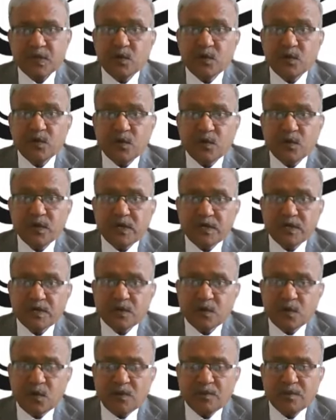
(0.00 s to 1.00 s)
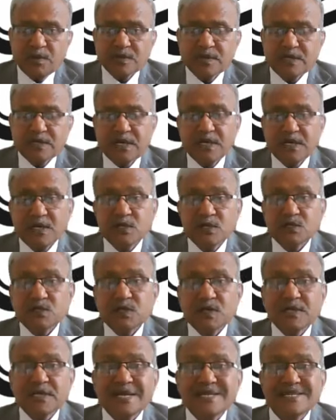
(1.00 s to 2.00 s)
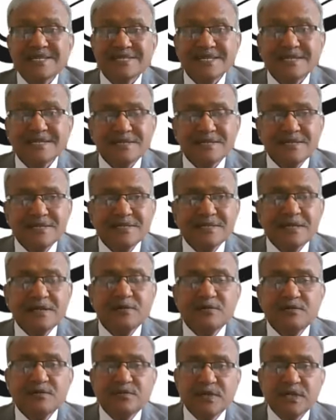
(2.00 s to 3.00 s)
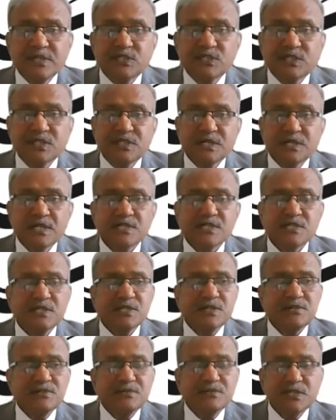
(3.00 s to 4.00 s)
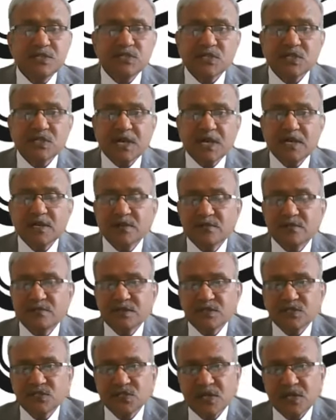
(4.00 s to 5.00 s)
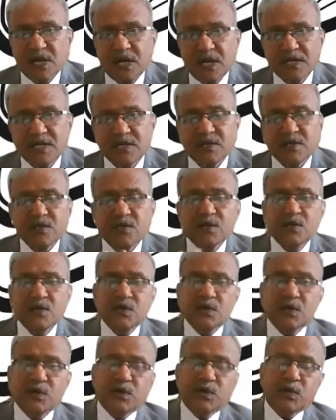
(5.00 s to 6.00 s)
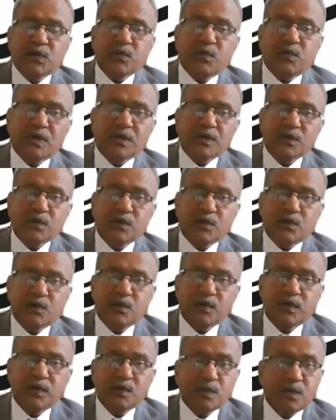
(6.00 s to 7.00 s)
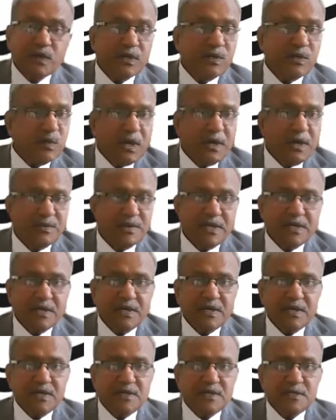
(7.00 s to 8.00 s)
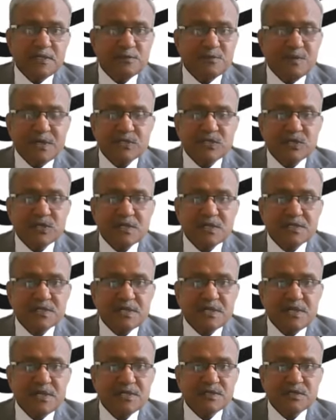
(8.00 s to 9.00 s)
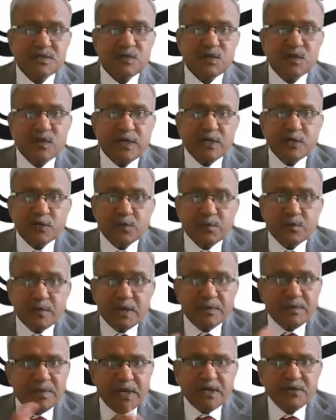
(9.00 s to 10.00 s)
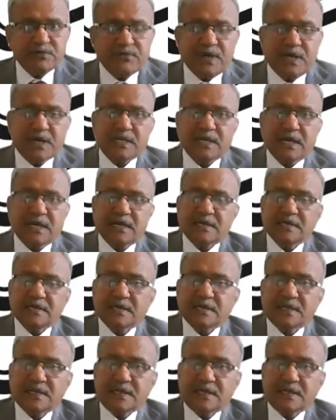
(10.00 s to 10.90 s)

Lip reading: Do you need to know about that? So that's the reason which industry, which line, which active do you want to go? You need to have a special skills. You need to prepare for that.